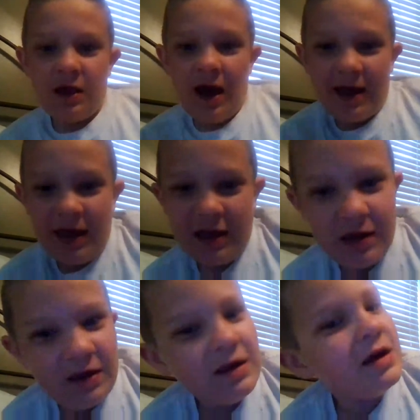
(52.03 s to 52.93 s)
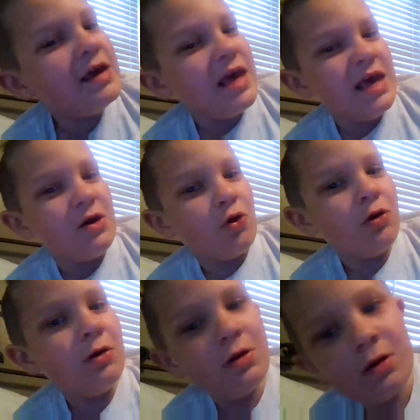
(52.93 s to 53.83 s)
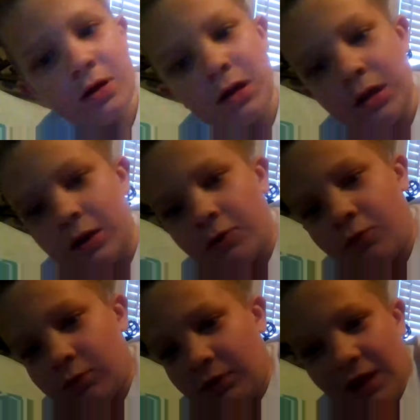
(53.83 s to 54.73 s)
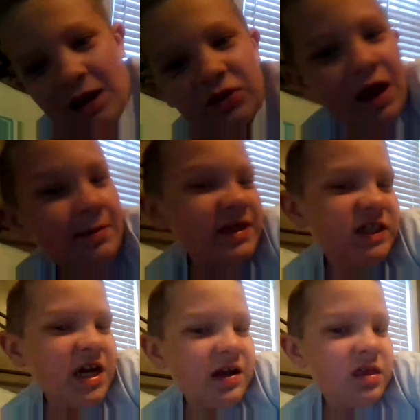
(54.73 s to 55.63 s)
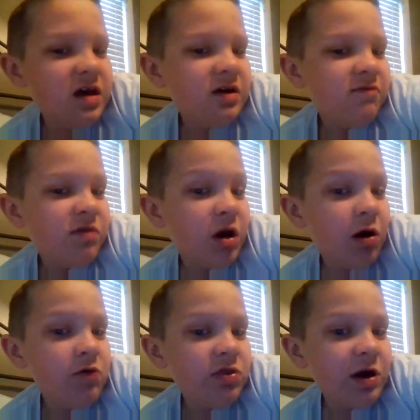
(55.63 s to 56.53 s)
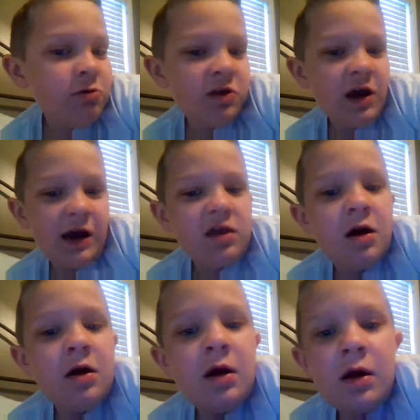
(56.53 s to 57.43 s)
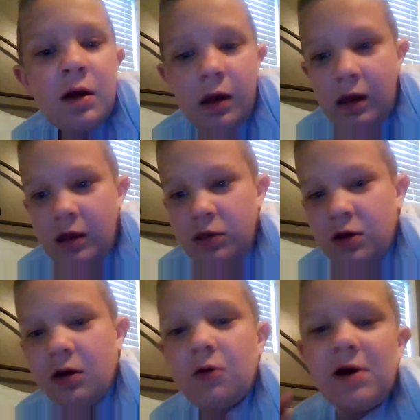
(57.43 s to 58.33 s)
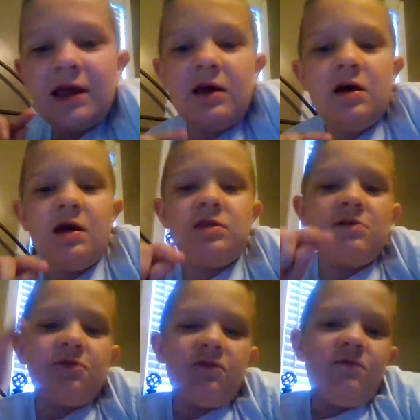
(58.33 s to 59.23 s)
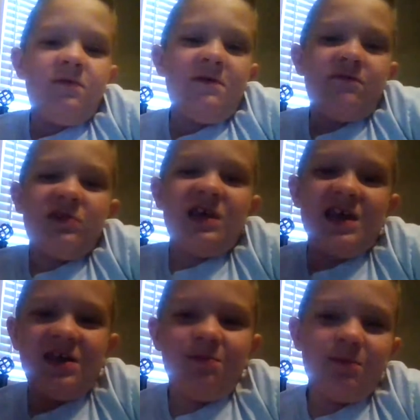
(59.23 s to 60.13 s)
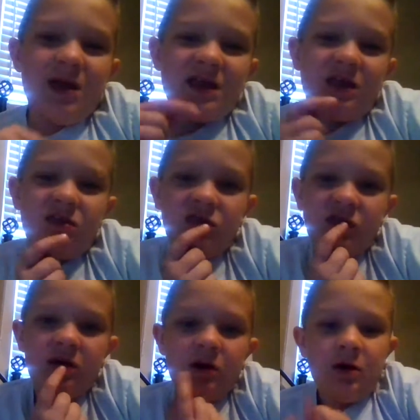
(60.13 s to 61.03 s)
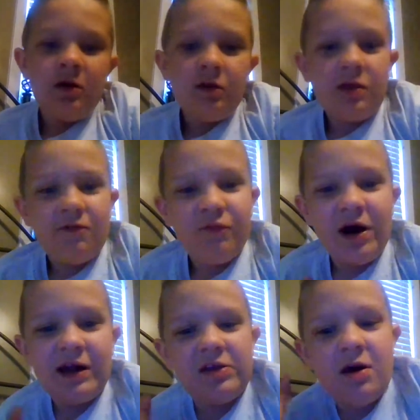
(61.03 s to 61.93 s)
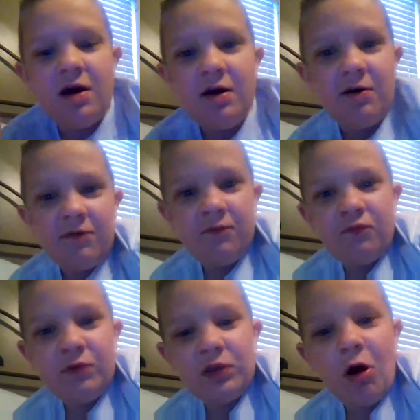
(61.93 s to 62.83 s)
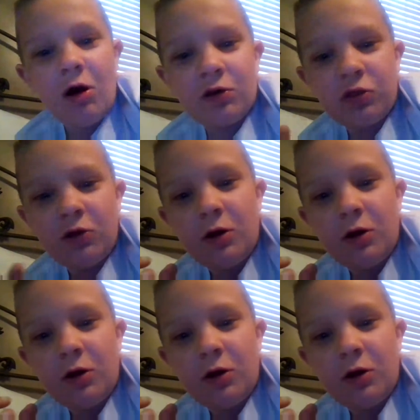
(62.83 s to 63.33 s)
I hid in here. Next time I checked, the dog was outside. And it took like another 15 minutes to find the dog's